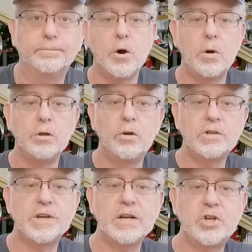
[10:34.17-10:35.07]
I know it
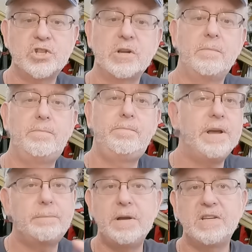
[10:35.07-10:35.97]
looks like just a
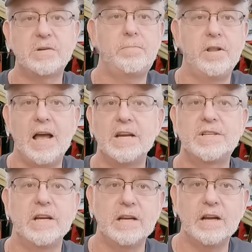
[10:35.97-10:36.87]
big piece of
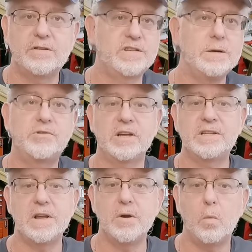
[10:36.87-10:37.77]
plastic, and it seems
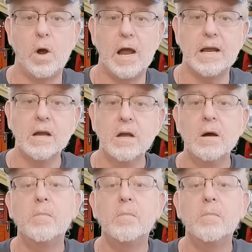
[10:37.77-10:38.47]
like it's in the way,